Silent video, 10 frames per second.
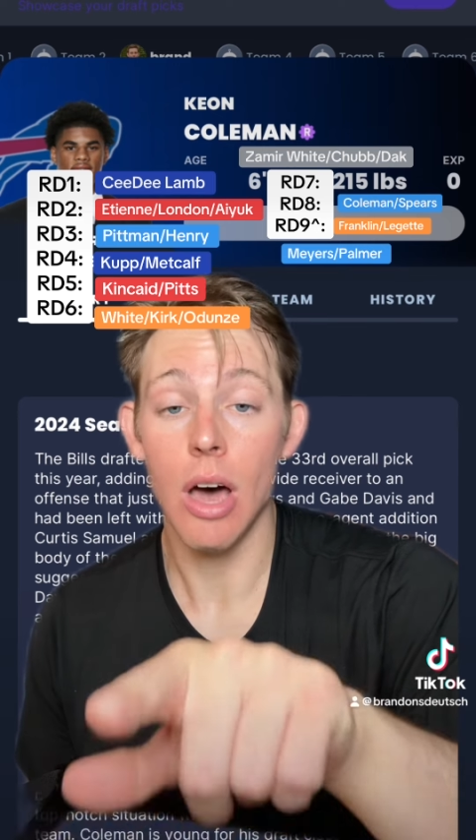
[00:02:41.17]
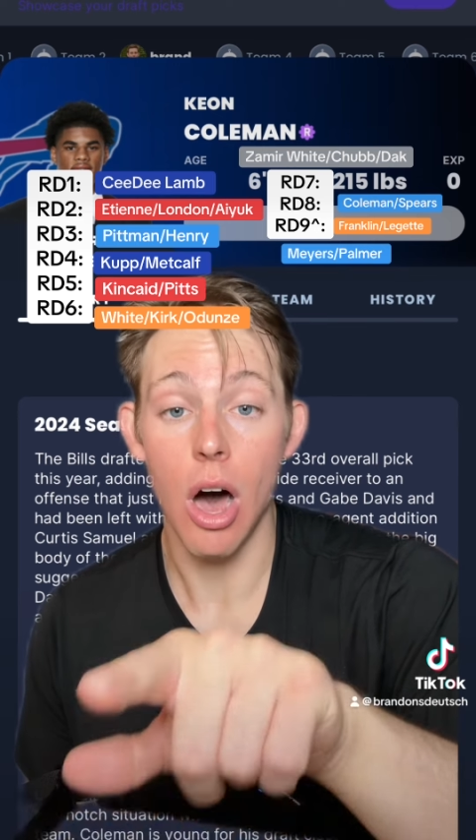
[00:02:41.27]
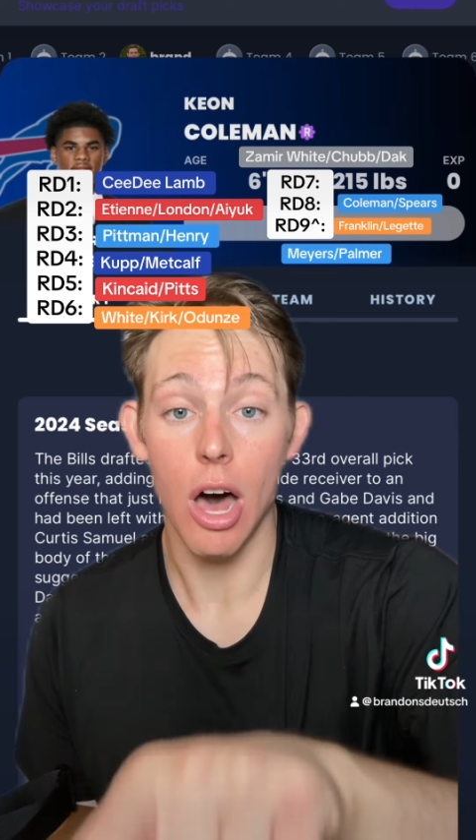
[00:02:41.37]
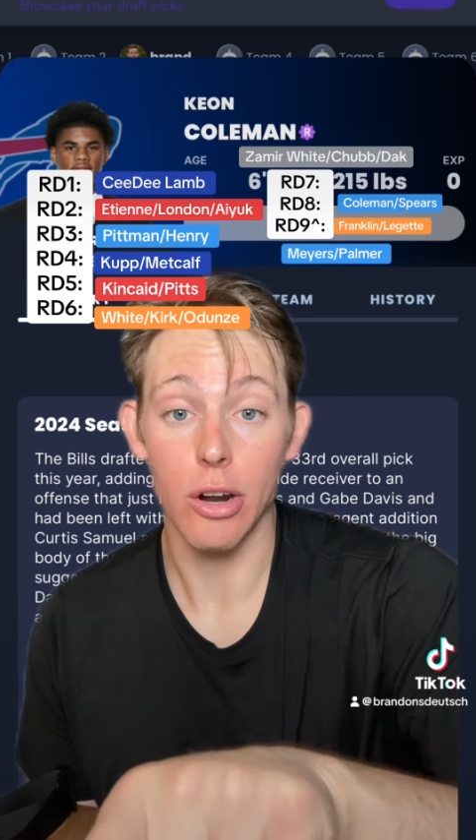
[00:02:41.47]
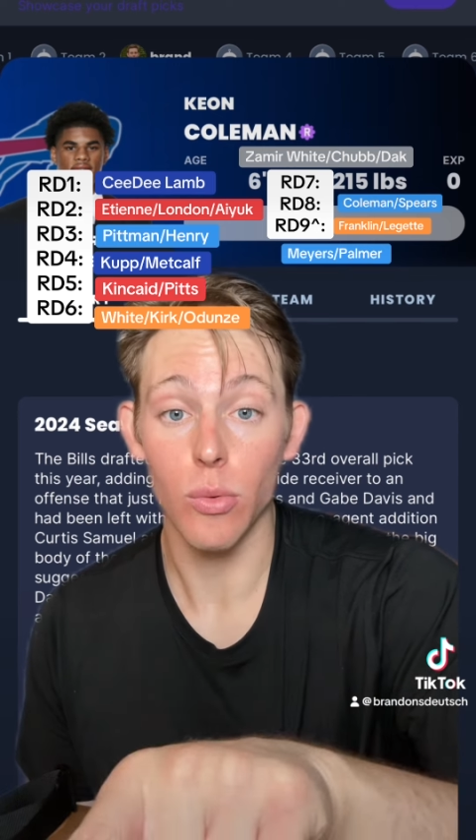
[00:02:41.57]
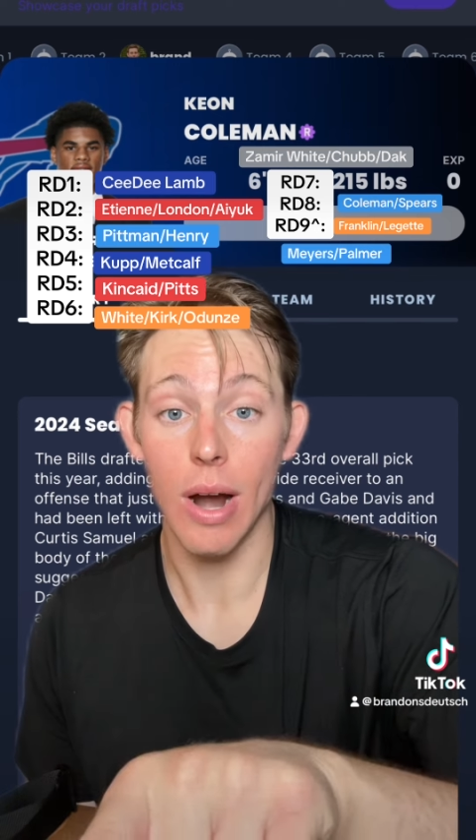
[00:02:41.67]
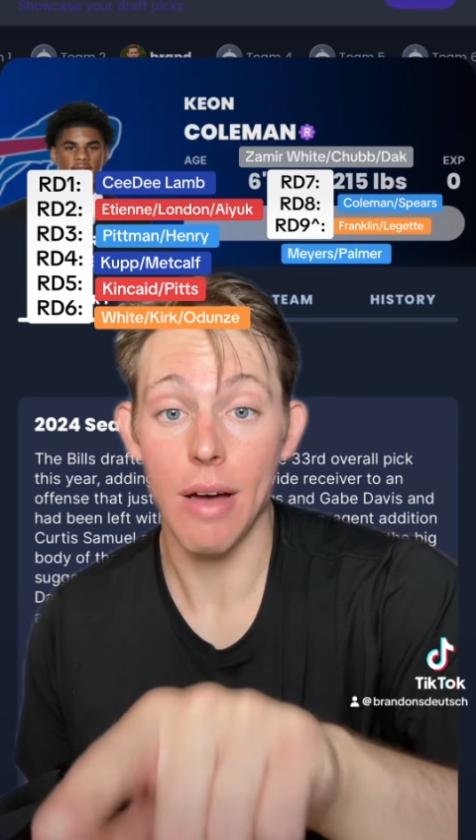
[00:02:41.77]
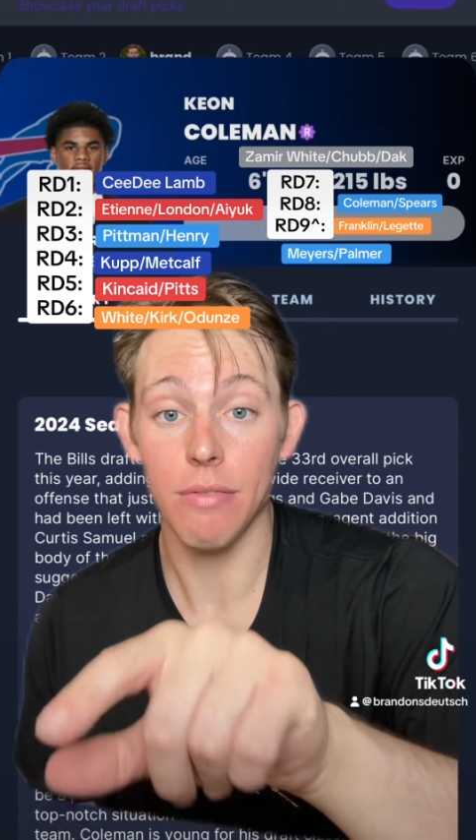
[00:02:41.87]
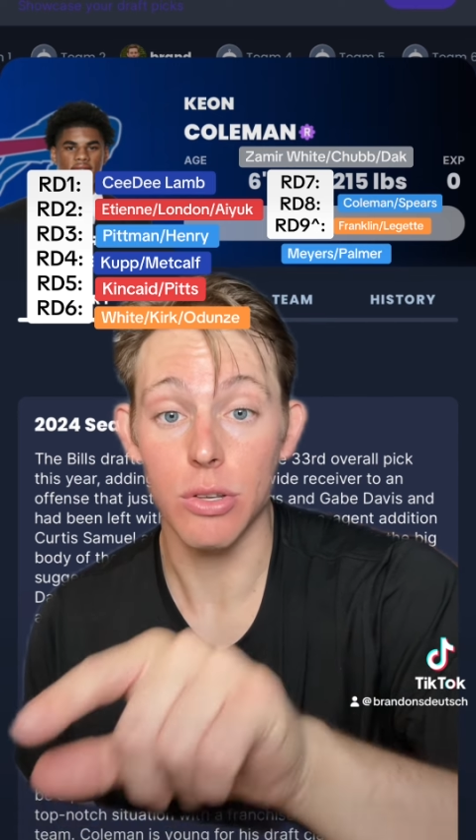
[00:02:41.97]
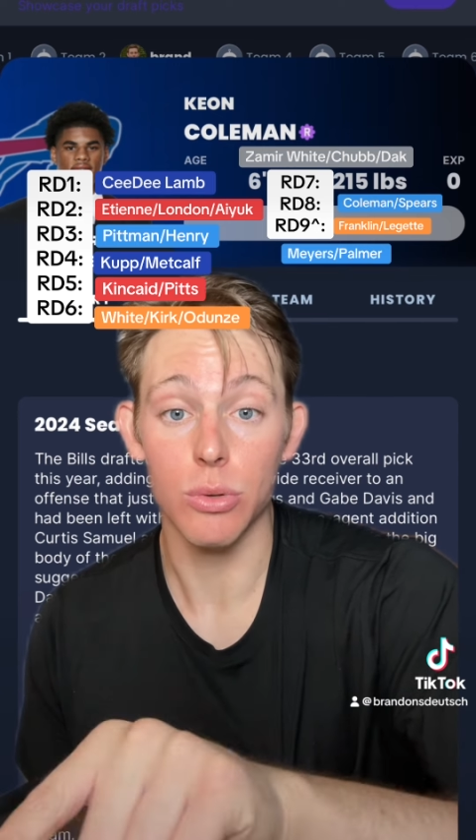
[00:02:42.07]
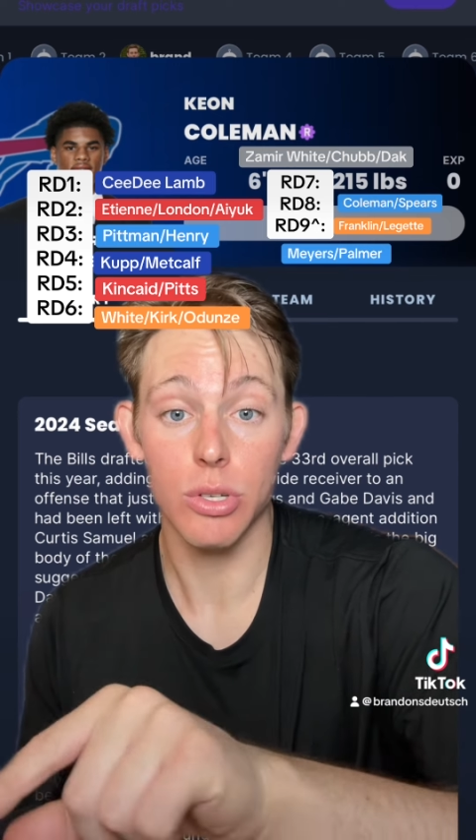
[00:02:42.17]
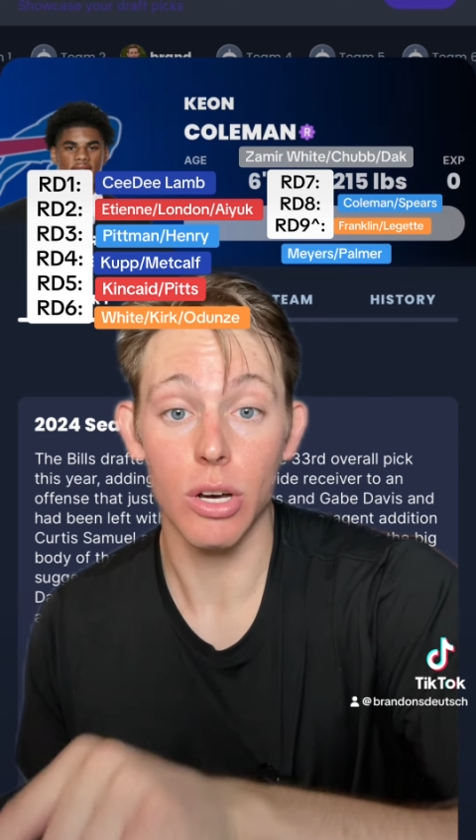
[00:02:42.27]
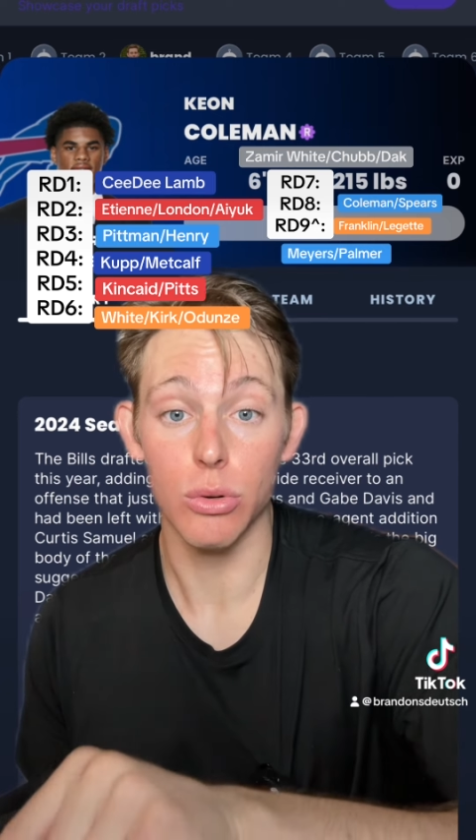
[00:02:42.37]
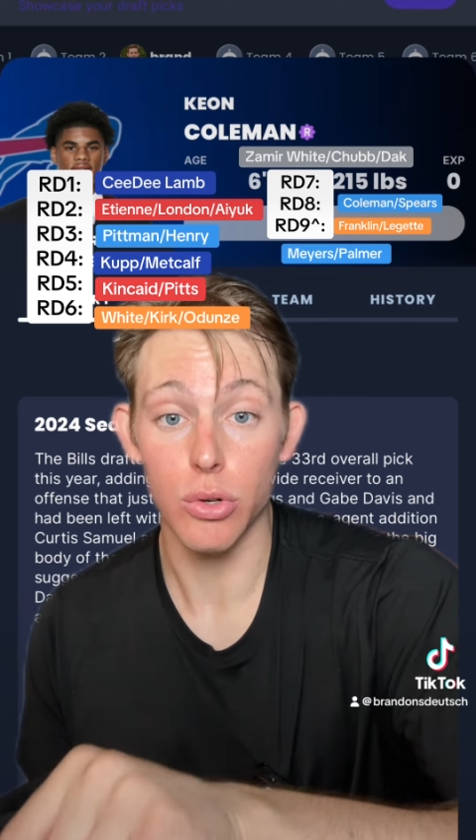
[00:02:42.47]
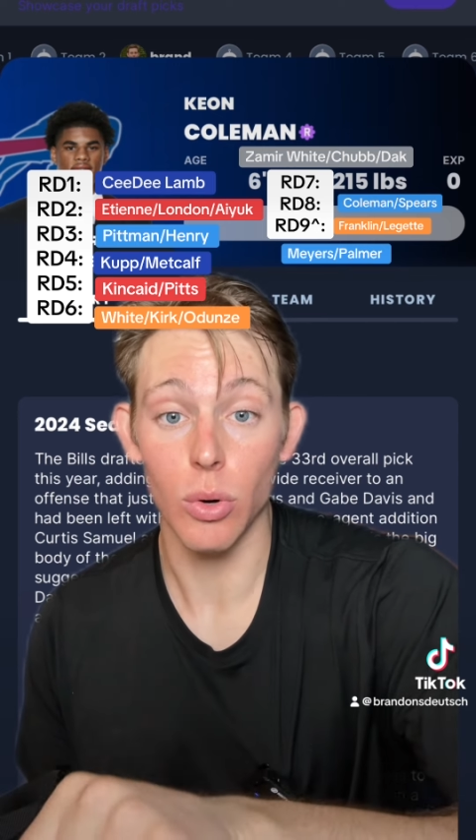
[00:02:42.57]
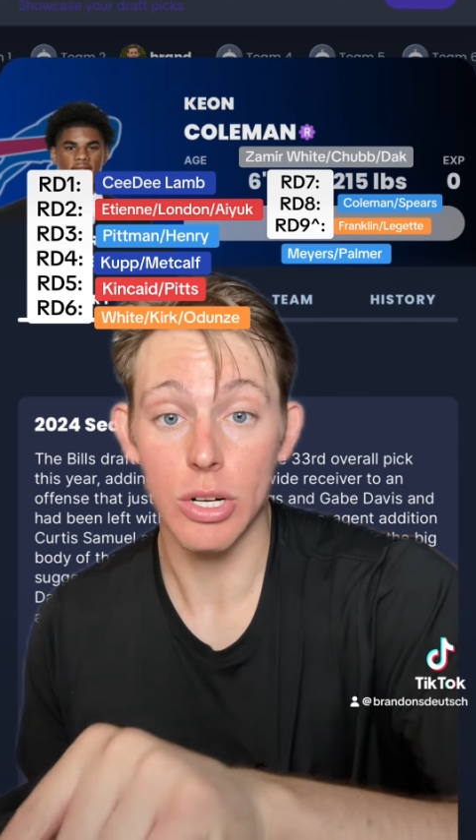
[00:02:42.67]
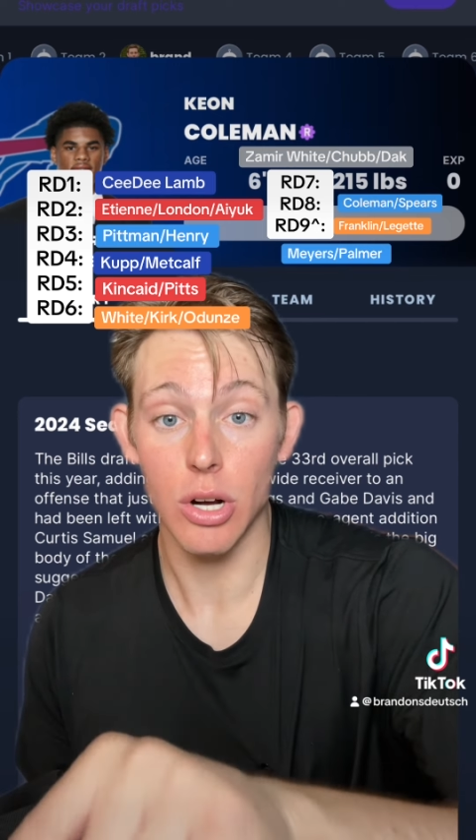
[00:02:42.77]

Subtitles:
Autograph. Use code Deutsch